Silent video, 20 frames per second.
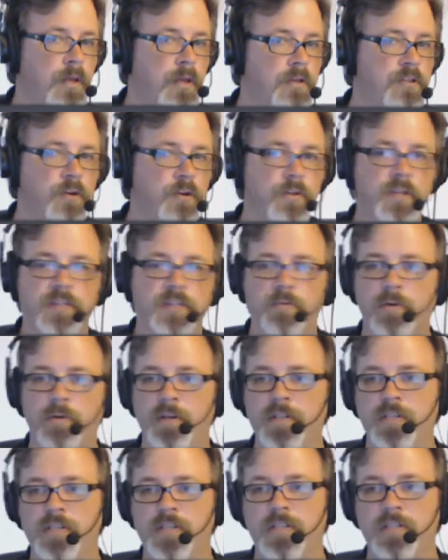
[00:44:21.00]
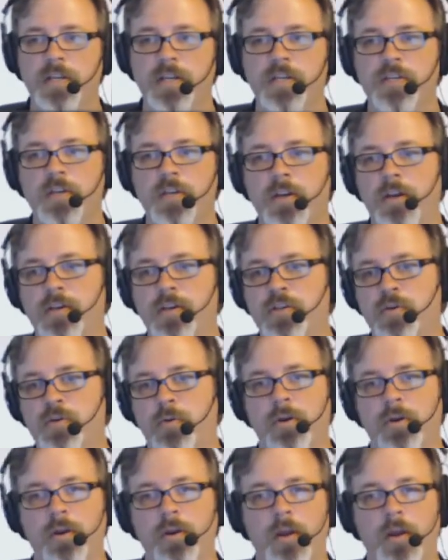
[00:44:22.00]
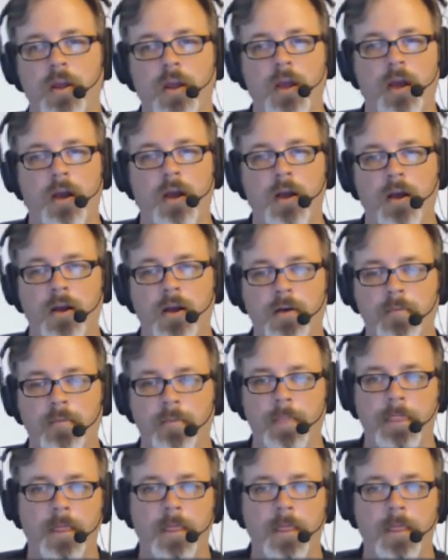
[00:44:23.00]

So this one is just a, sh a short uh,